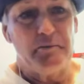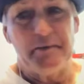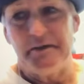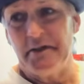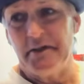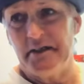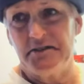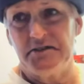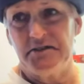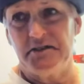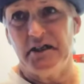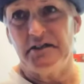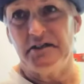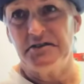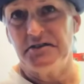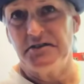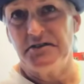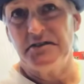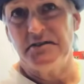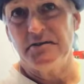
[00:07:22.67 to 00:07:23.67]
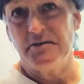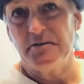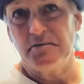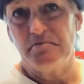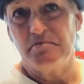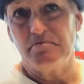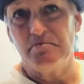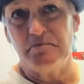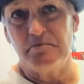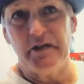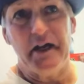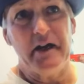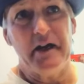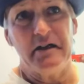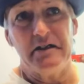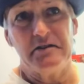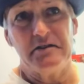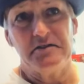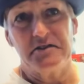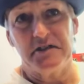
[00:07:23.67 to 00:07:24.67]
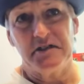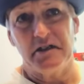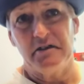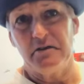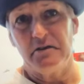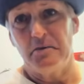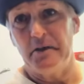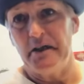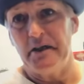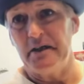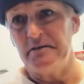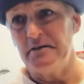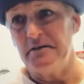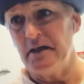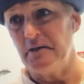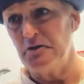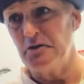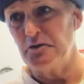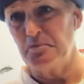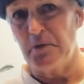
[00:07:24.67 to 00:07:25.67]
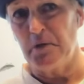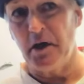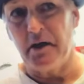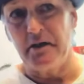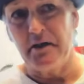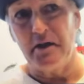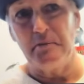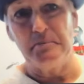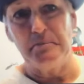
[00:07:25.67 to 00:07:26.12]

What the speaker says: That's kind of the way I was brought up.